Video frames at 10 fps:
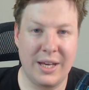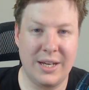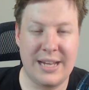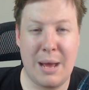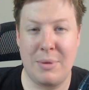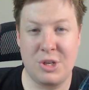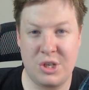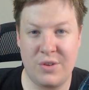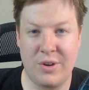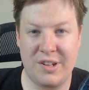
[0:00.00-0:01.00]
damage to
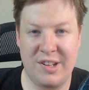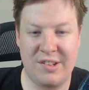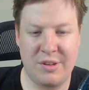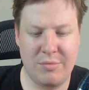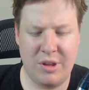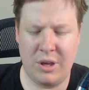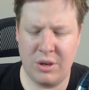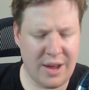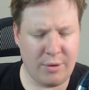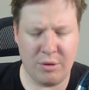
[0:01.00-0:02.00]
different systems, you can
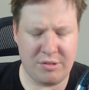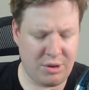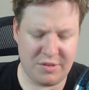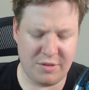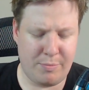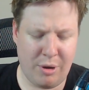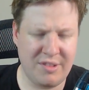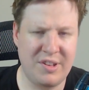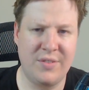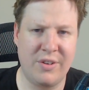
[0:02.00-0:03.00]
have all sorts of
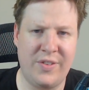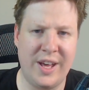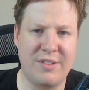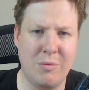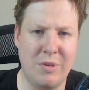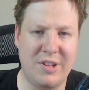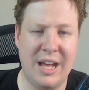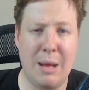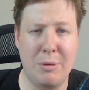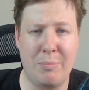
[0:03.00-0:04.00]
positive effects from this
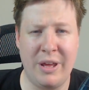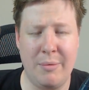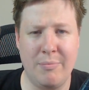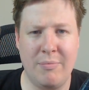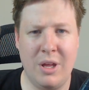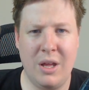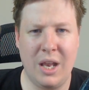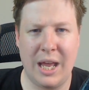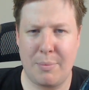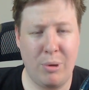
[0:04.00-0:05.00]
halberd beam,
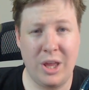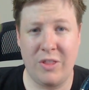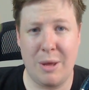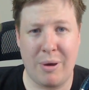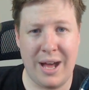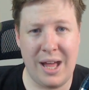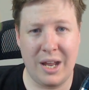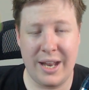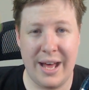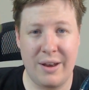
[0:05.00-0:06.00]
like pulling their
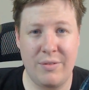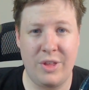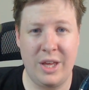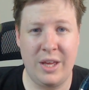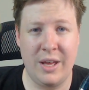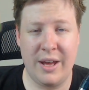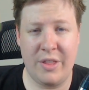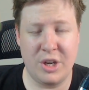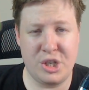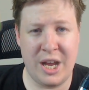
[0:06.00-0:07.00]
pilot out of
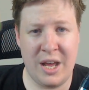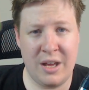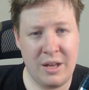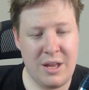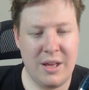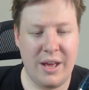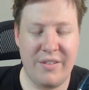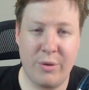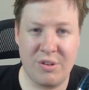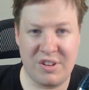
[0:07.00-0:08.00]
the chair and
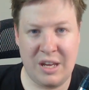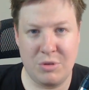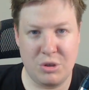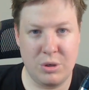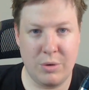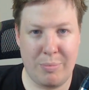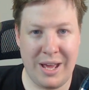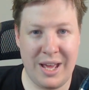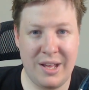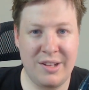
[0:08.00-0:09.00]
forcing him to do
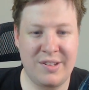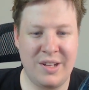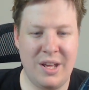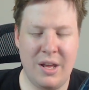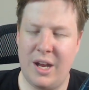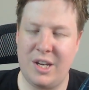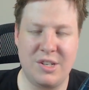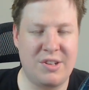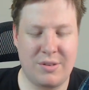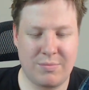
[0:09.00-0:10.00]
repairs. It just